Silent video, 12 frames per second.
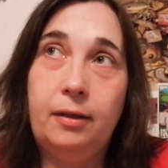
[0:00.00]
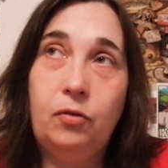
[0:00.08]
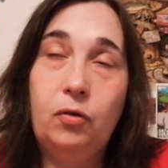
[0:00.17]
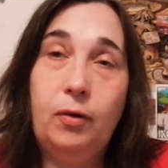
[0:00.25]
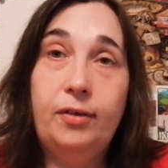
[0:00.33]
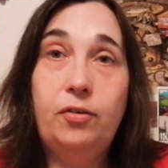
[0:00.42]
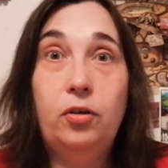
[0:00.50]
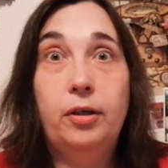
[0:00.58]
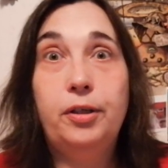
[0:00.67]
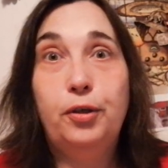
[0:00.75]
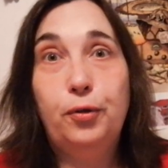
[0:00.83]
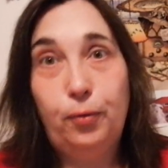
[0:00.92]
So I
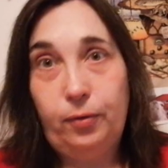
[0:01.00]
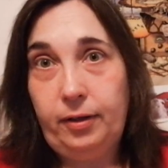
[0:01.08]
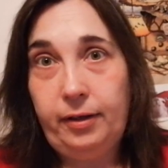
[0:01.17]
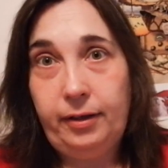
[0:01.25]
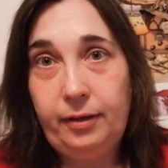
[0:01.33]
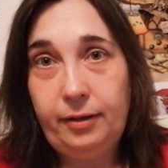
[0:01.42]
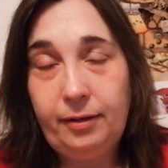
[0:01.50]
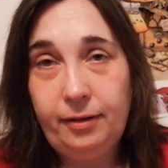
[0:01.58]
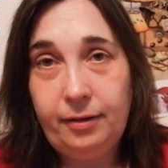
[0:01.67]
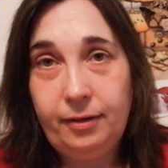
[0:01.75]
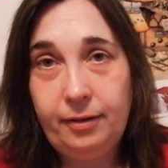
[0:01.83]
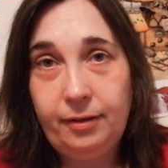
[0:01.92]
started googling,
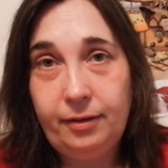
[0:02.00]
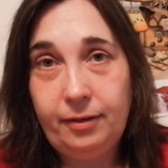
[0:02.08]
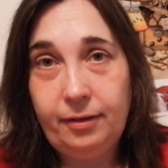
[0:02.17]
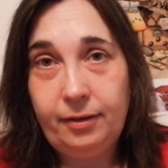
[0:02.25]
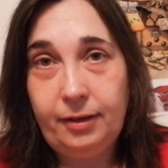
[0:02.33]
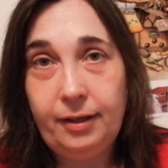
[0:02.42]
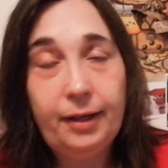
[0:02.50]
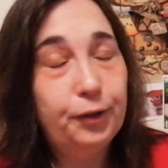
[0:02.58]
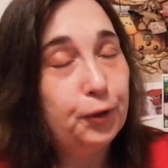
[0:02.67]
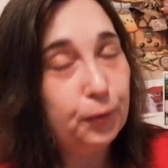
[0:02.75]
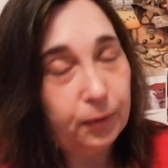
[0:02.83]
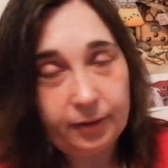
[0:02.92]
and I
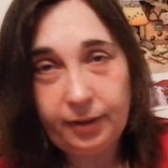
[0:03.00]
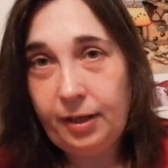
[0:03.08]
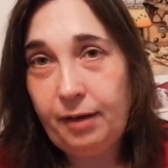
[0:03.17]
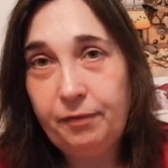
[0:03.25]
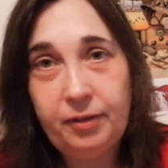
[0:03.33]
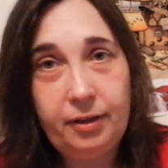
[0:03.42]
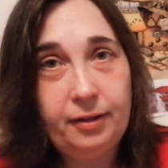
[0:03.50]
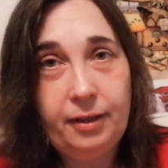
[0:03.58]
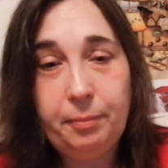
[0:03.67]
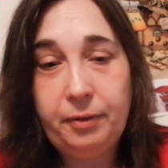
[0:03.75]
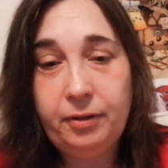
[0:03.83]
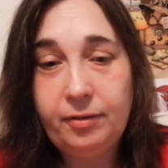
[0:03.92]
shouldn't have done
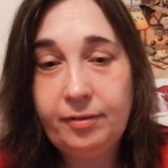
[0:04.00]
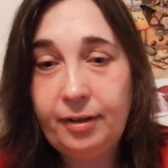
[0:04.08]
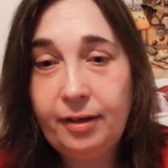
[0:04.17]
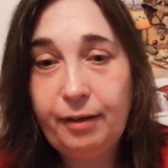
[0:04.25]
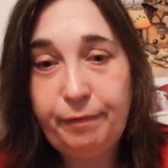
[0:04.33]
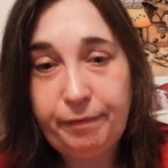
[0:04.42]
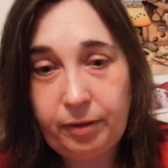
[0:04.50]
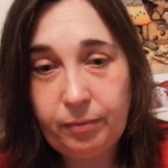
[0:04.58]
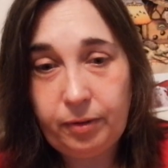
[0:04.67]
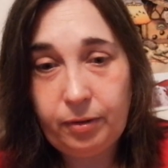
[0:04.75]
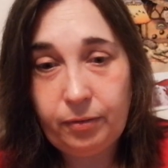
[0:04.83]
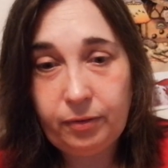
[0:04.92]
that because then I
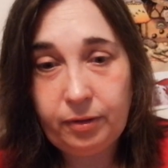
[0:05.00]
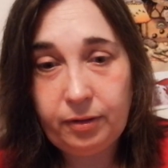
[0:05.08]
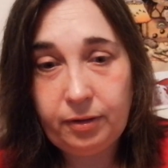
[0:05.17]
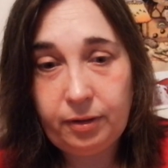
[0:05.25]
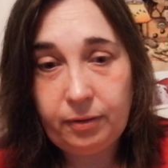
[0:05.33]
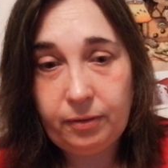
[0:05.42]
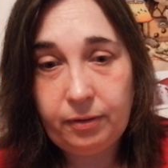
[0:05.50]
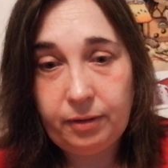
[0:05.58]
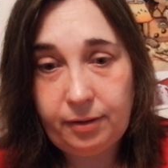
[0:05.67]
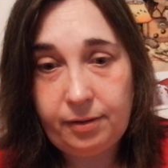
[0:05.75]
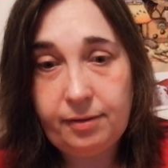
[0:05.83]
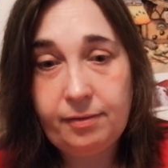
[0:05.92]
found out that there
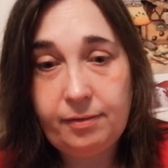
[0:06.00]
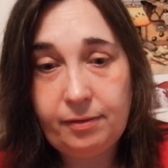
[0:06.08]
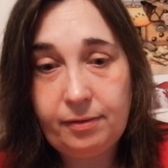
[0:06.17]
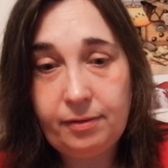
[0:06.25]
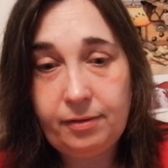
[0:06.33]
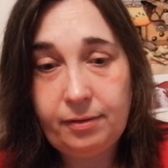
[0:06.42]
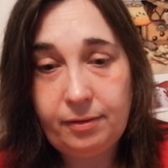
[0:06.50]
is